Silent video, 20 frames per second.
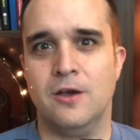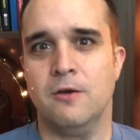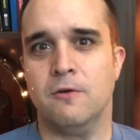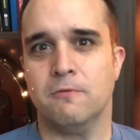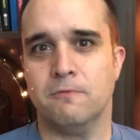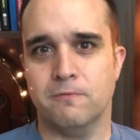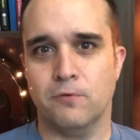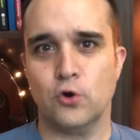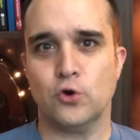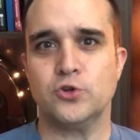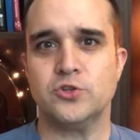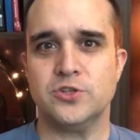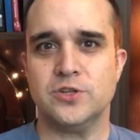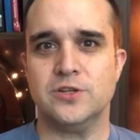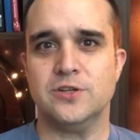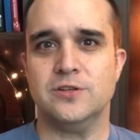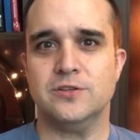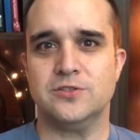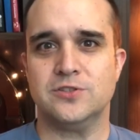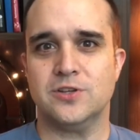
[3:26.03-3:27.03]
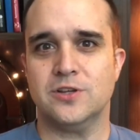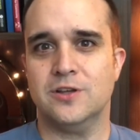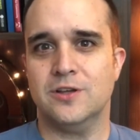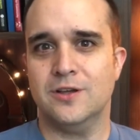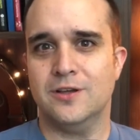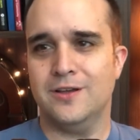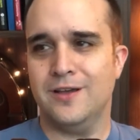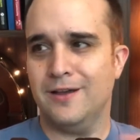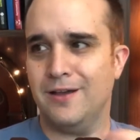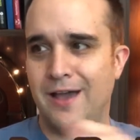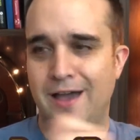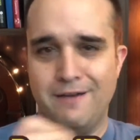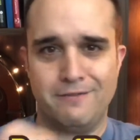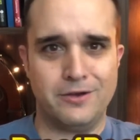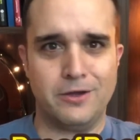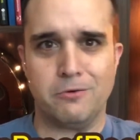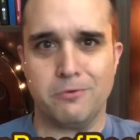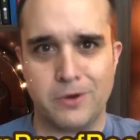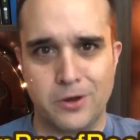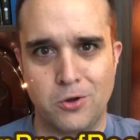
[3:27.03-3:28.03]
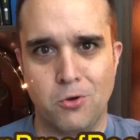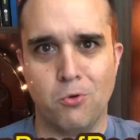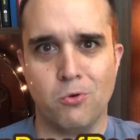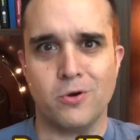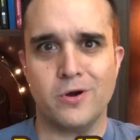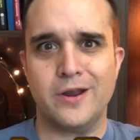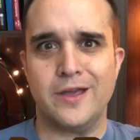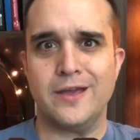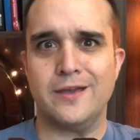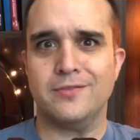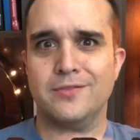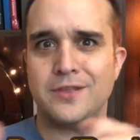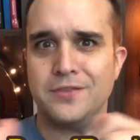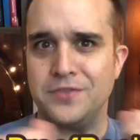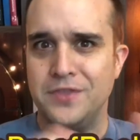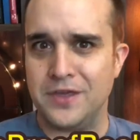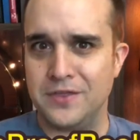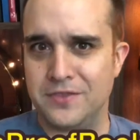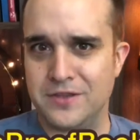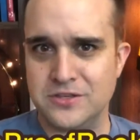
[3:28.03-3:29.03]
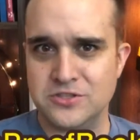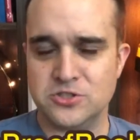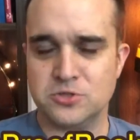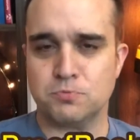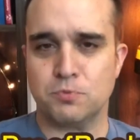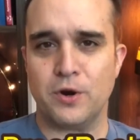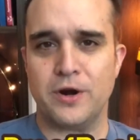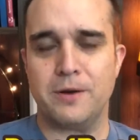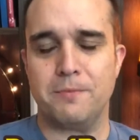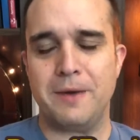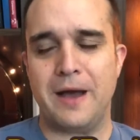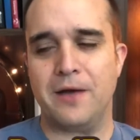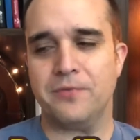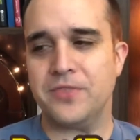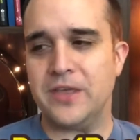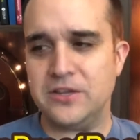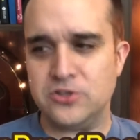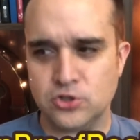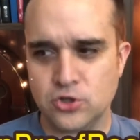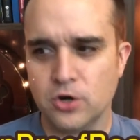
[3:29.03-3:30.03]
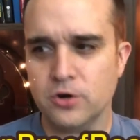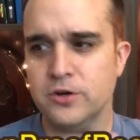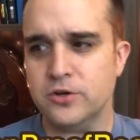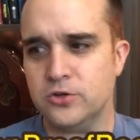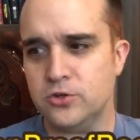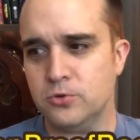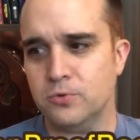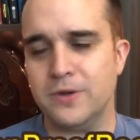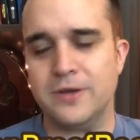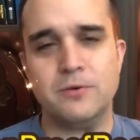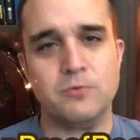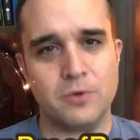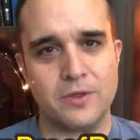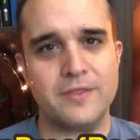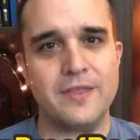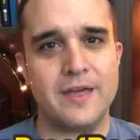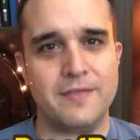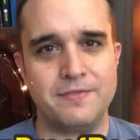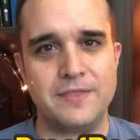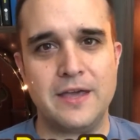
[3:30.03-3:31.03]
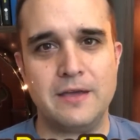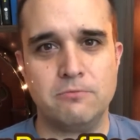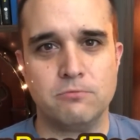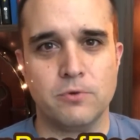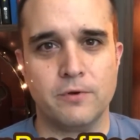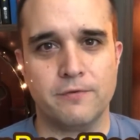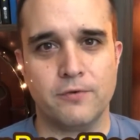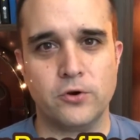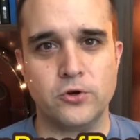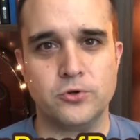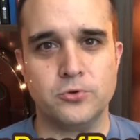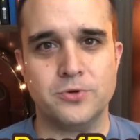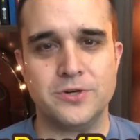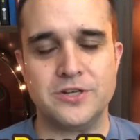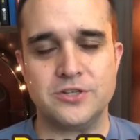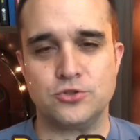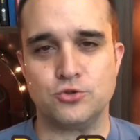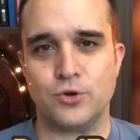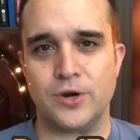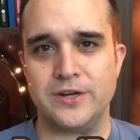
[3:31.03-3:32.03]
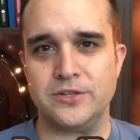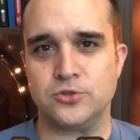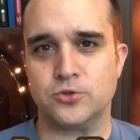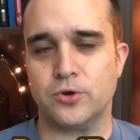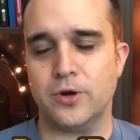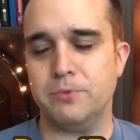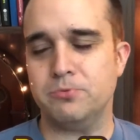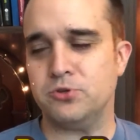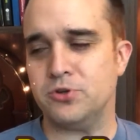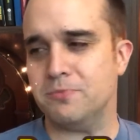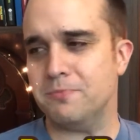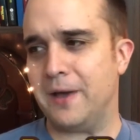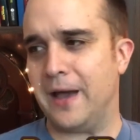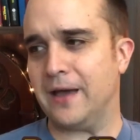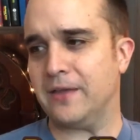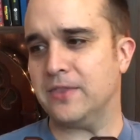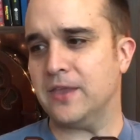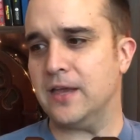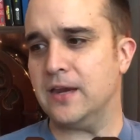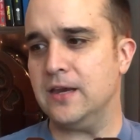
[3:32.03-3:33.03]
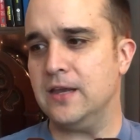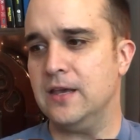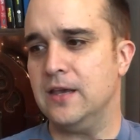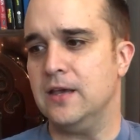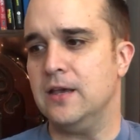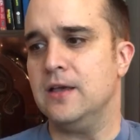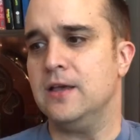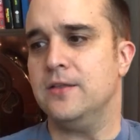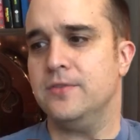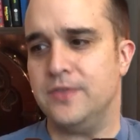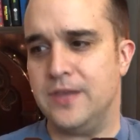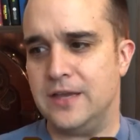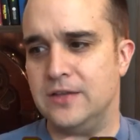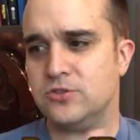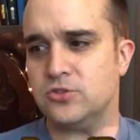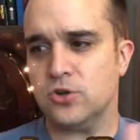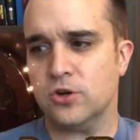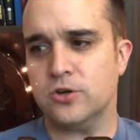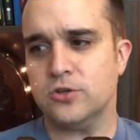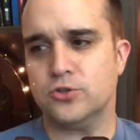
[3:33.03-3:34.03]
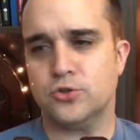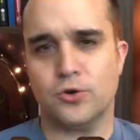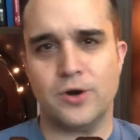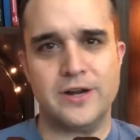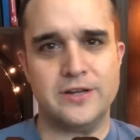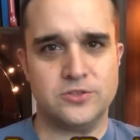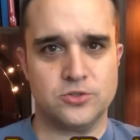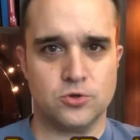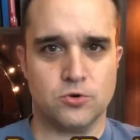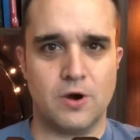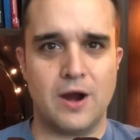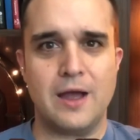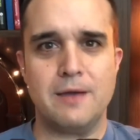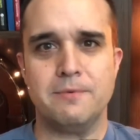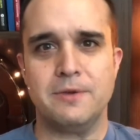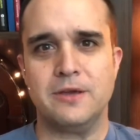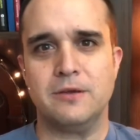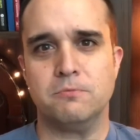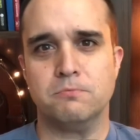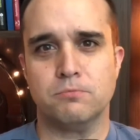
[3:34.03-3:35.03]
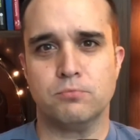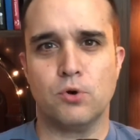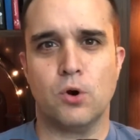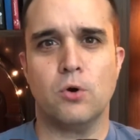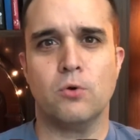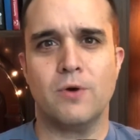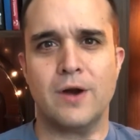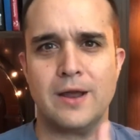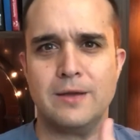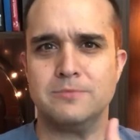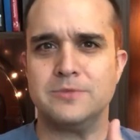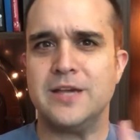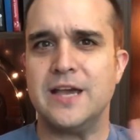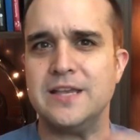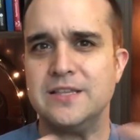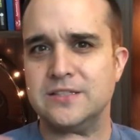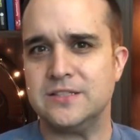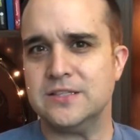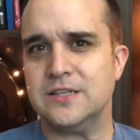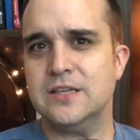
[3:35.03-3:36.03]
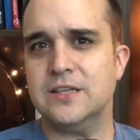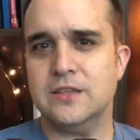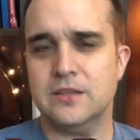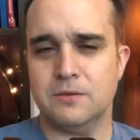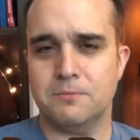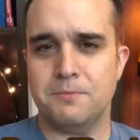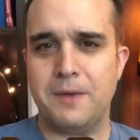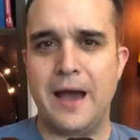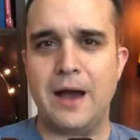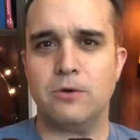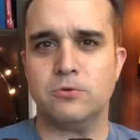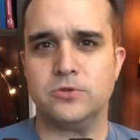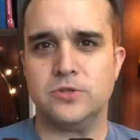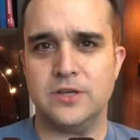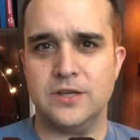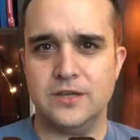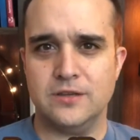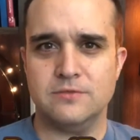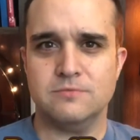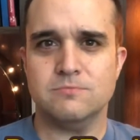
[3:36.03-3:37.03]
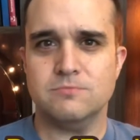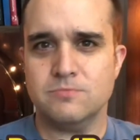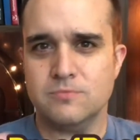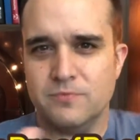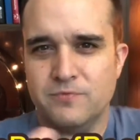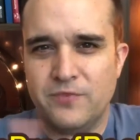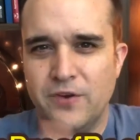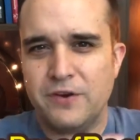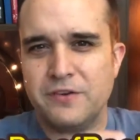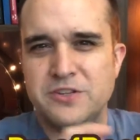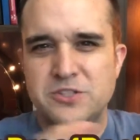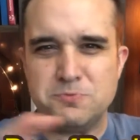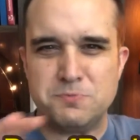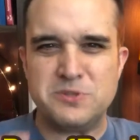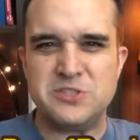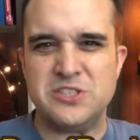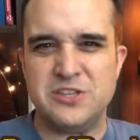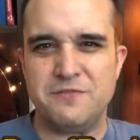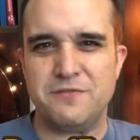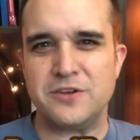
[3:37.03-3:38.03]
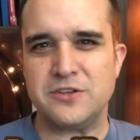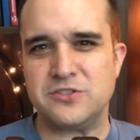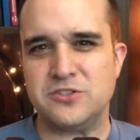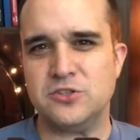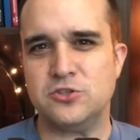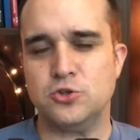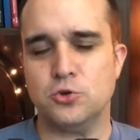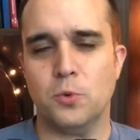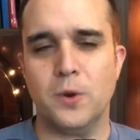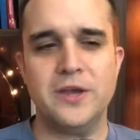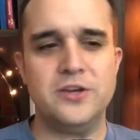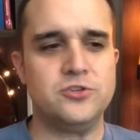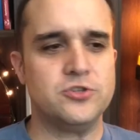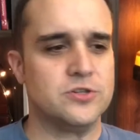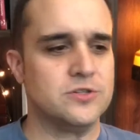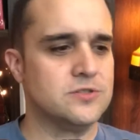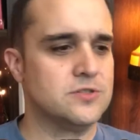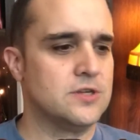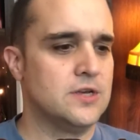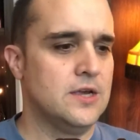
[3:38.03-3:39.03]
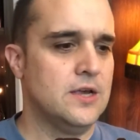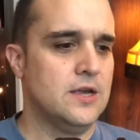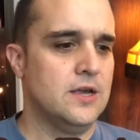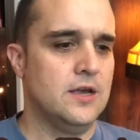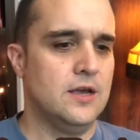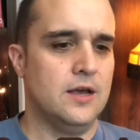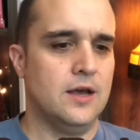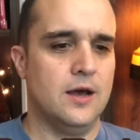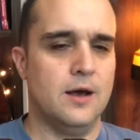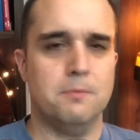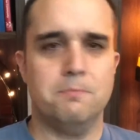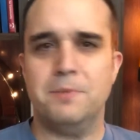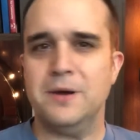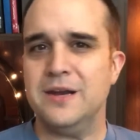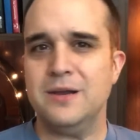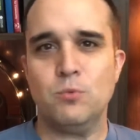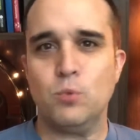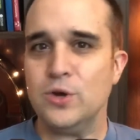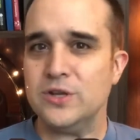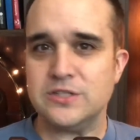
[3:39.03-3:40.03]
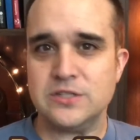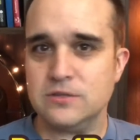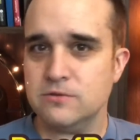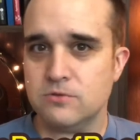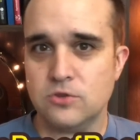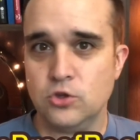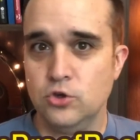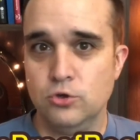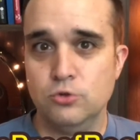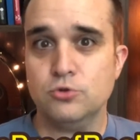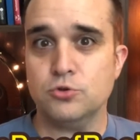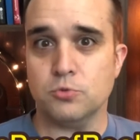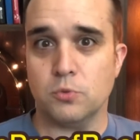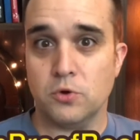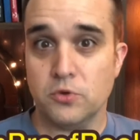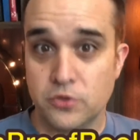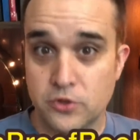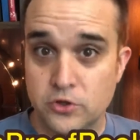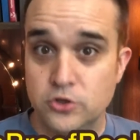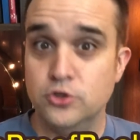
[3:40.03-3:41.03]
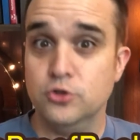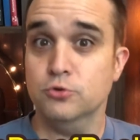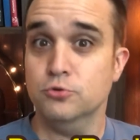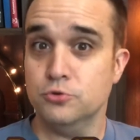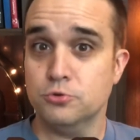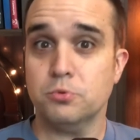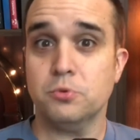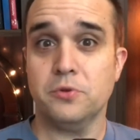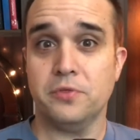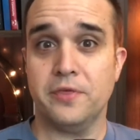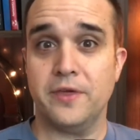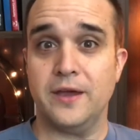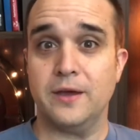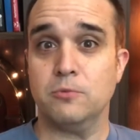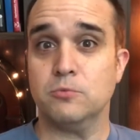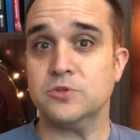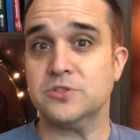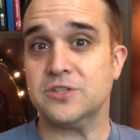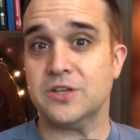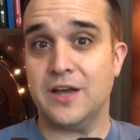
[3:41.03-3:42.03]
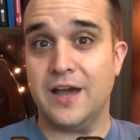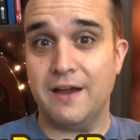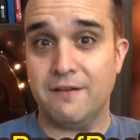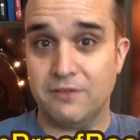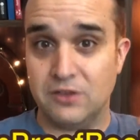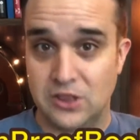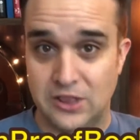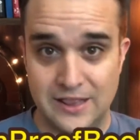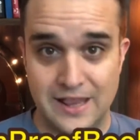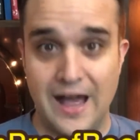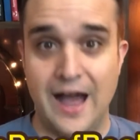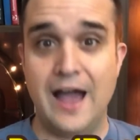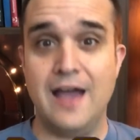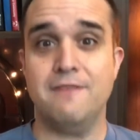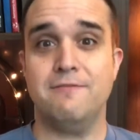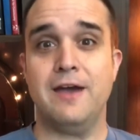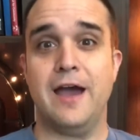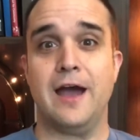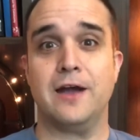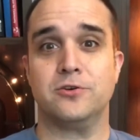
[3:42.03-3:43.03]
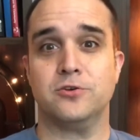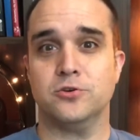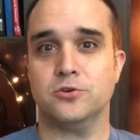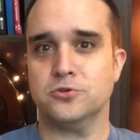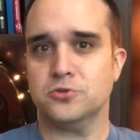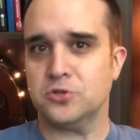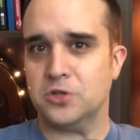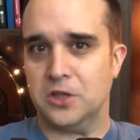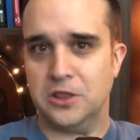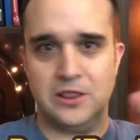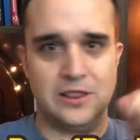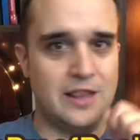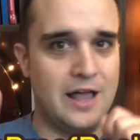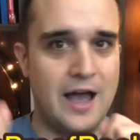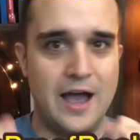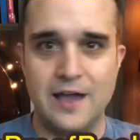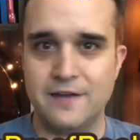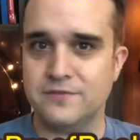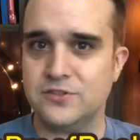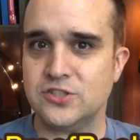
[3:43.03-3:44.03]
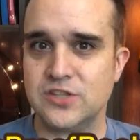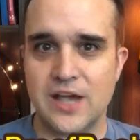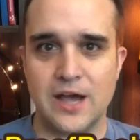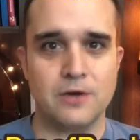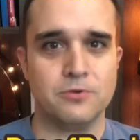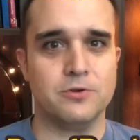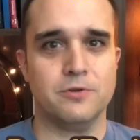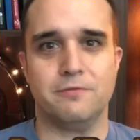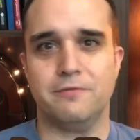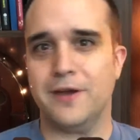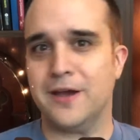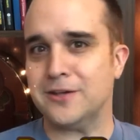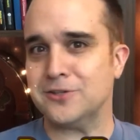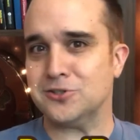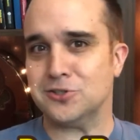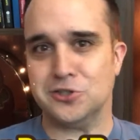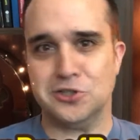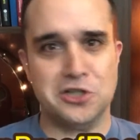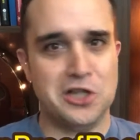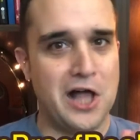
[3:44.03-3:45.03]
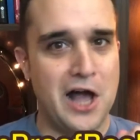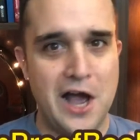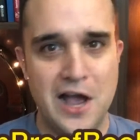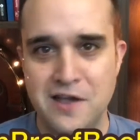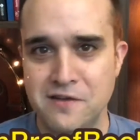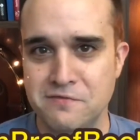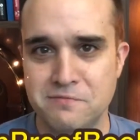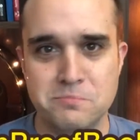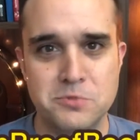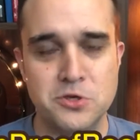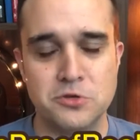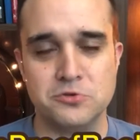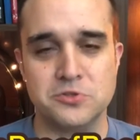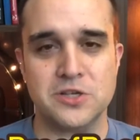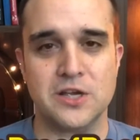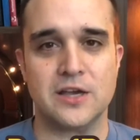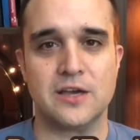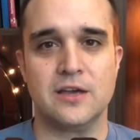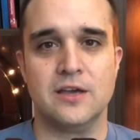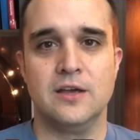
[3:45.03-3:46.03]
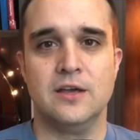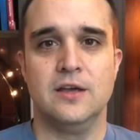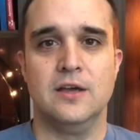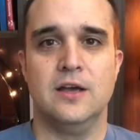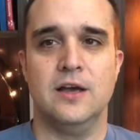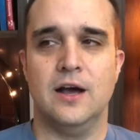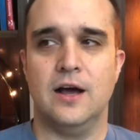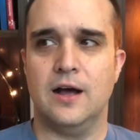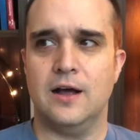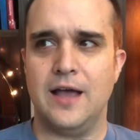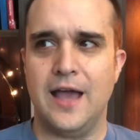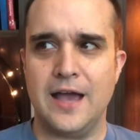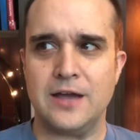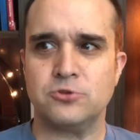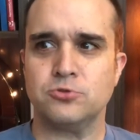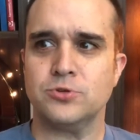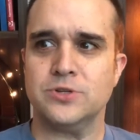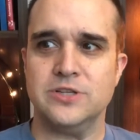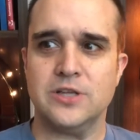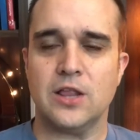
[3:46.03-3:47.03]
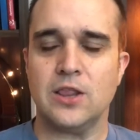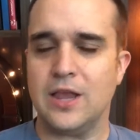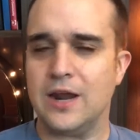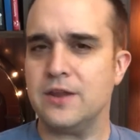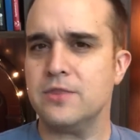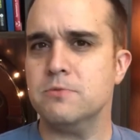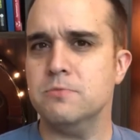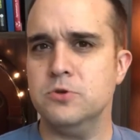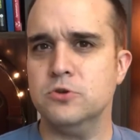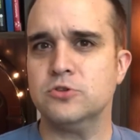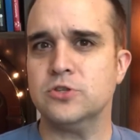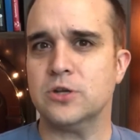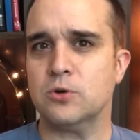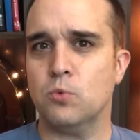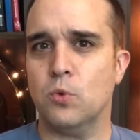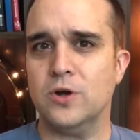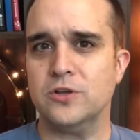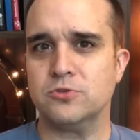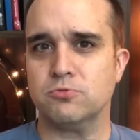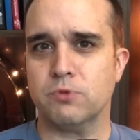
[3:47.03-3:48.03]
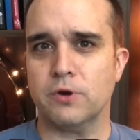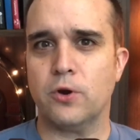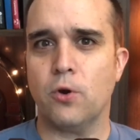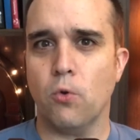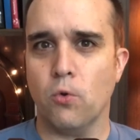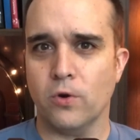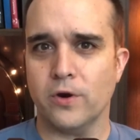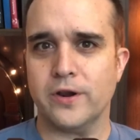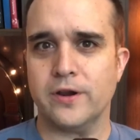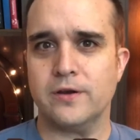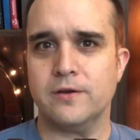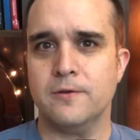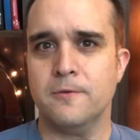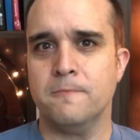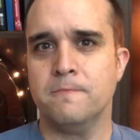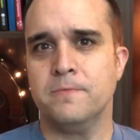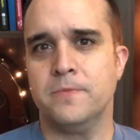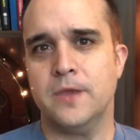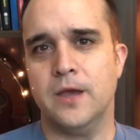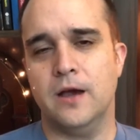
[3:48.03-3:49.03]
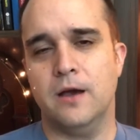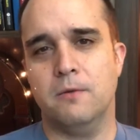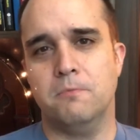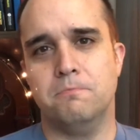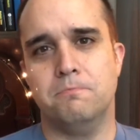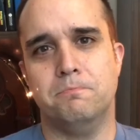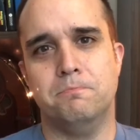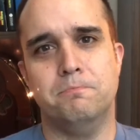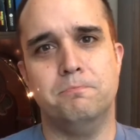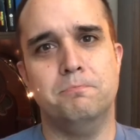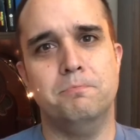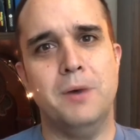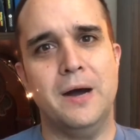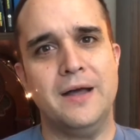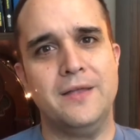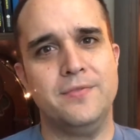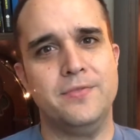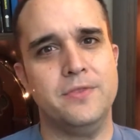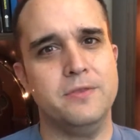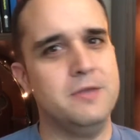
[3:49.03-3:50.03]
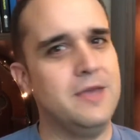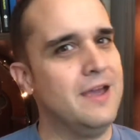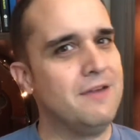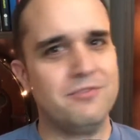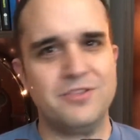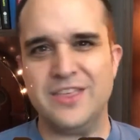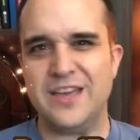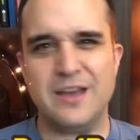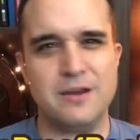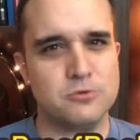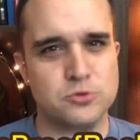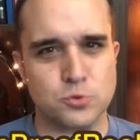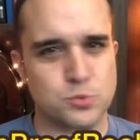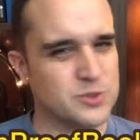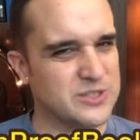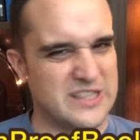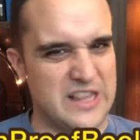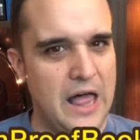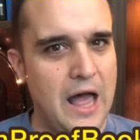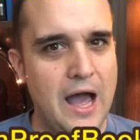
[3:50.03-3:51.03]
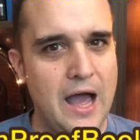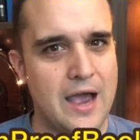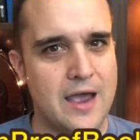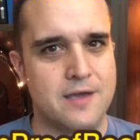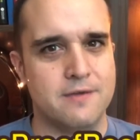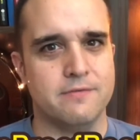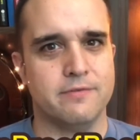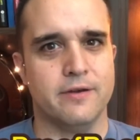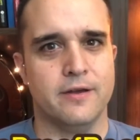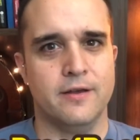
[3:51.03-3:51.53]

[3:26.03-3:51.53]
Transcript: versus having a recording that they then spread about. They started doing what, and they referred to it as transcription back then. They started transcribing programs and sending them out in very specific situations, but it wasn't the usual. The usual thing was to have live actors, live sound effects, live music. Actually, a lot of the music was recorded, but everything else was live.